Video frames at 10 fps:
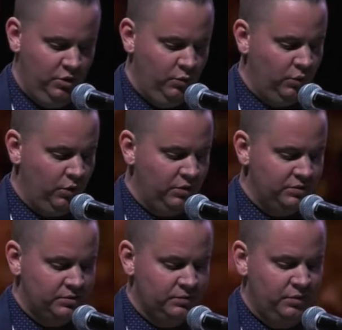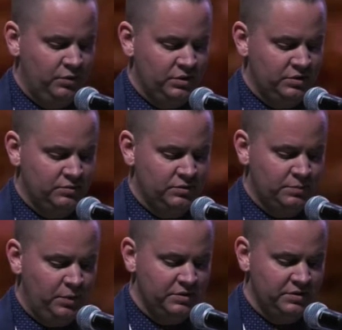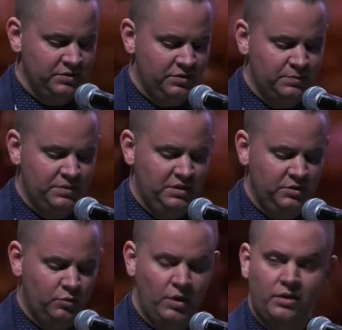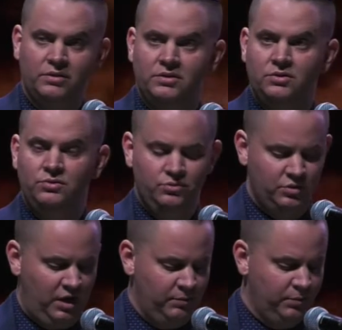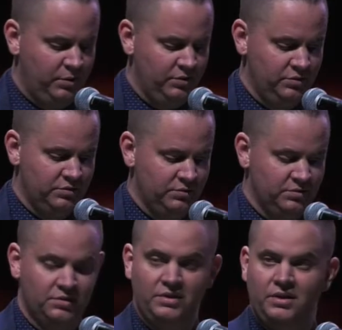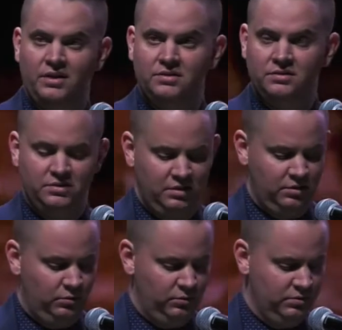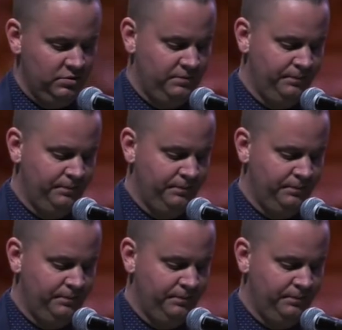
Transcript: will also focus responses on speaking directly to tribal producers and IAC stakeholders.